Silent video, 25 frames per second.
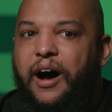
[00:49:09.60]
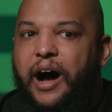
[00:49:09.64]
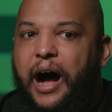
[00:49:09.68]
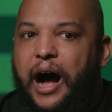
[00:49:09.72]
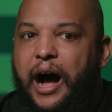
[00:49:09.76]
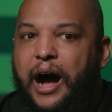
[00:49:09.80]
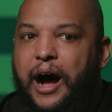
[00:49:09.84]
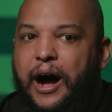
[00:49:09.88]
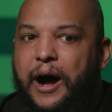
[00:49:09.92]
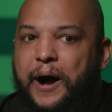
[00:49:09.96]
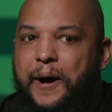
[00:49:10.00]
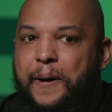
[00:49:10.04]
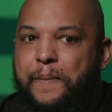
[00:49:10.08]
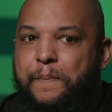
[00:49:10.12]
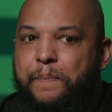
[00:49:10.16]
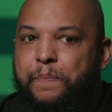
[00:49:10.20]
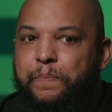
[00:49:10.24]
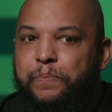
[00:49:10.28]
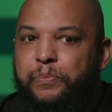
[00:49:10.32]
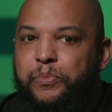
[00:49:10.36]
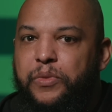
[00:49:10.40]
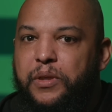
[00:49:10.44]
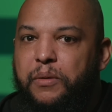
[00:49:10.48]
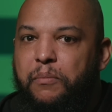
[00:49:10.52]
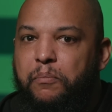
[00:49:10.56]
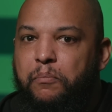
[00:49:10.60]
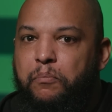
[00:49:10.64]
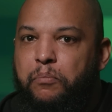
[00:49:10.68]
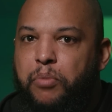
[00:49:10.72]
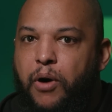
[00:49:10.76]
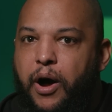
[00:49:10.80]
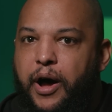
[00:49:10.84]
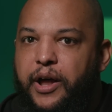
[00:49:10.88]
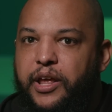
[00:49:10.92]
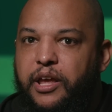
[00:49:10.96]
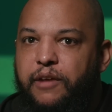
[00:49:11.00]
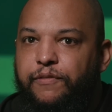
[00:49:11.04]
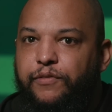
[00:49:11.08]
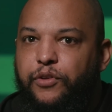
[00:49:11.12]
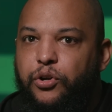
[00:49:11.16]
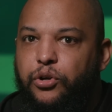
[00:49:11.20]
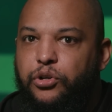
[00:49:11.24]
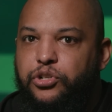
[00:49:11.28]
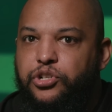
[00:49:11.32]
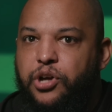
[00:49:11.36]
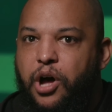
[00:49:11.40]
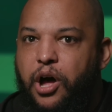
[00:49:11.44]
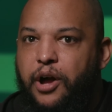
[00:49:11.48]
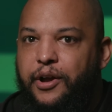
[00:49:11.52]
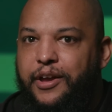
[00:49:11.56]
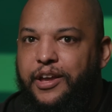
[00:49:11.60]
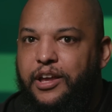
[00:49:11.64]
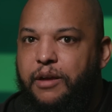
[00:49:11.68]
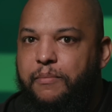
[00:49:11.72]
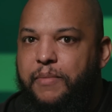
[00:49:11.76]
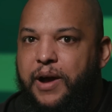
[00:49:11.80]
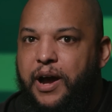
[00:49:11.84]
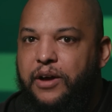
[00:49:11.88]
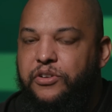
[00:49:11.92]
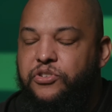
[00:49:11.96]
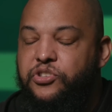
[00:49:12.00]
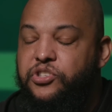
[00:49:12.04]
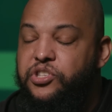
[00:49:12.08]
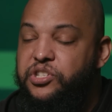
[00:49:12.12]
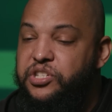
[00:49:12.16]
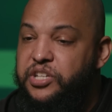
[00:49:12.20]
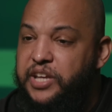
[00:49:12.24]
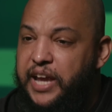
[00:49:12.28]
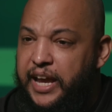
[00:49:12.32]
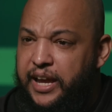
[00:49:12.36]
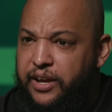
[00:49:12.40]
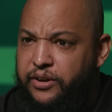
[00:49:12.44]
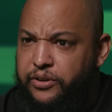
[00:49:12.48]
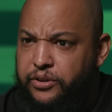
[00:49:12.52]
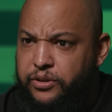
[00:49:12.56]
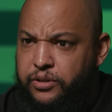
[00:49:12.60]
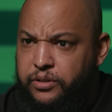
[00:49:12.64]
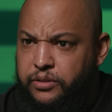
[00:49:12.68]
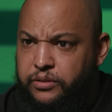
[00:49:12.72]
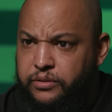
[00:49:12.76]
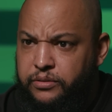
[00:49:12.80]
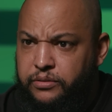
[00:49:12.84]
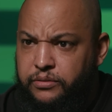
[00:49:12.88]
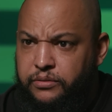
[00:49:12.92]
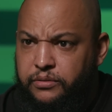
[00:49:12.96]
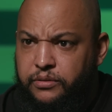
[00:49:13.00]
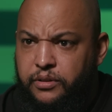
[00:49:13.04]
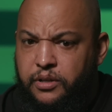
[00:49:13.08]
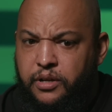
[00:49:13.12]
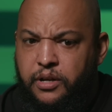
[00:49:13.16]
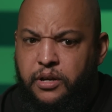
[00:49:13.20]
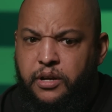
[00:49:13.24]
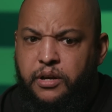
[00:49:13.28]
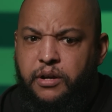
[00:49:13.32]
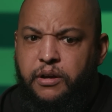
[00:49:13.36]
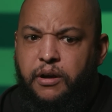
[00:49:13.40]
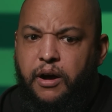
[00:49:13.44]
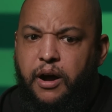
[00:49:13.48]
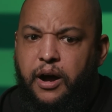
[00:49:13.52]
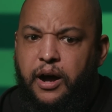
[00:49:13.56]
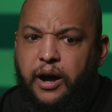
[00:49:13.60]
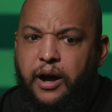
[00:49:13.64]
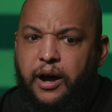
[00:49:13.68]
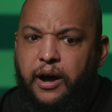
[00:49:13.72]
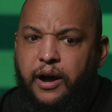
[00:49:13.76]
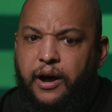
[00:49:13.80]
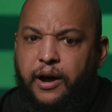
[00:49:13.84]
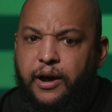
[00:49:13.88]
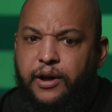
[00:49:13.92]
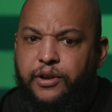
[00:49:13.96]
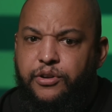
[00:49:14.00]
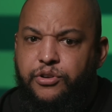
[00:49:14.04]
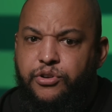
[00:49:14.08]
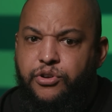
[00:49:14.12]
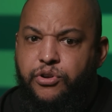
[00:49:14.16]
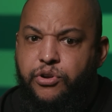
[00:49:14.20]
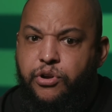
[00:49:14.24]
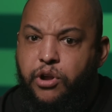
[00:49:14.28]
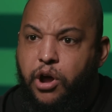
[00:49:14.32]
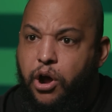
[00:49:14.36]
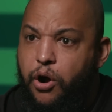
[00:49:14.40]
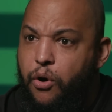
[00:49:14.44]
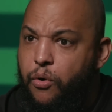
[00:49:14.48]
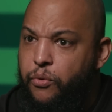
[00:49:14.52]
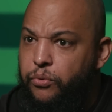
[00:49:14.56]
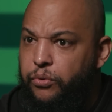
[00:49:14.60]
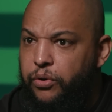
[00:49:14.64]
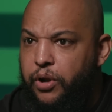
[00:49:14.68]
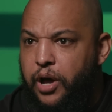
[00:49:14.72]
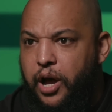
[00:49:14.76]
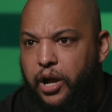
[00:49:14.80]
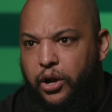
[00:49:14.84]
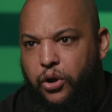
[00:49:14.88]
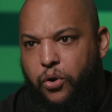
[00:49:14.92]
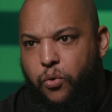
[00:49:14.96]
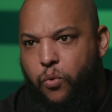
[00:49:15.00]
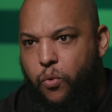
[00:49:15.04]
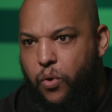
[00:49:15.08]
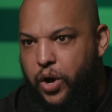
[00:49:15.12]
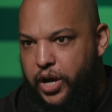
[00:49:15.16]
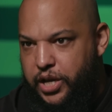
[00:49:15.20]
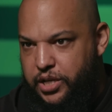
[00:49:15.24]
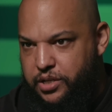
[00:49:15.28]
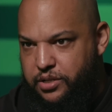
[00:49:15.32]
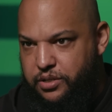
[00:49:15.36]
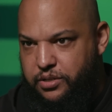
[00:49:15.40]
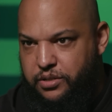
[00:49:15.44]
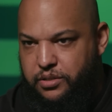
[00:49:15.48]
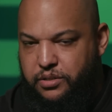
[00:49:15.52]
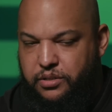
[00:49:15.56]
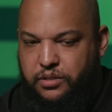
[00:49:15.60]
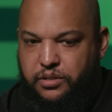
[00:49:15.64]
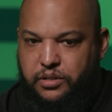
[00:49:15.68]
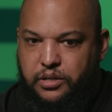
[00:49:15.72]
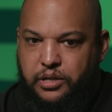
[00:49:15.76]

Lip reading: But if you're talking about scale, no, not quite.